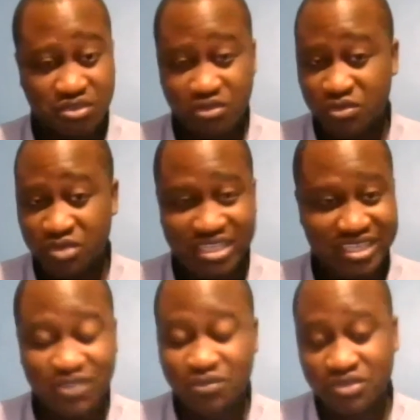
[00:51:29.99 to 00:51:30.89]
So
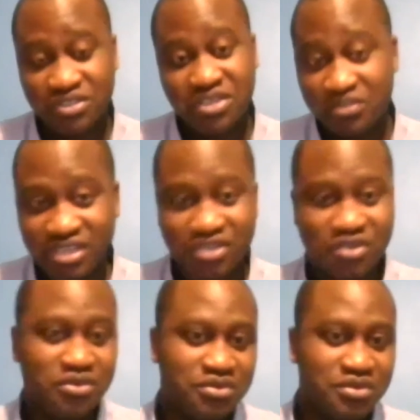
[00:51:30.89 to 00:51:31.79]
I will say
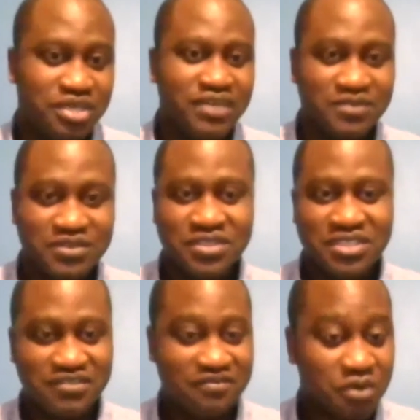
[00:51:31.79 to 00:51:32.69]
thank you
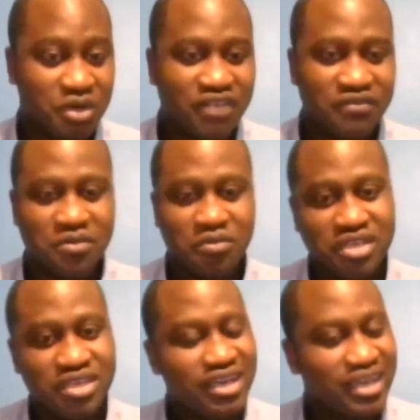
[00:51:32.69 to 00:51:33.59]
instead for having me.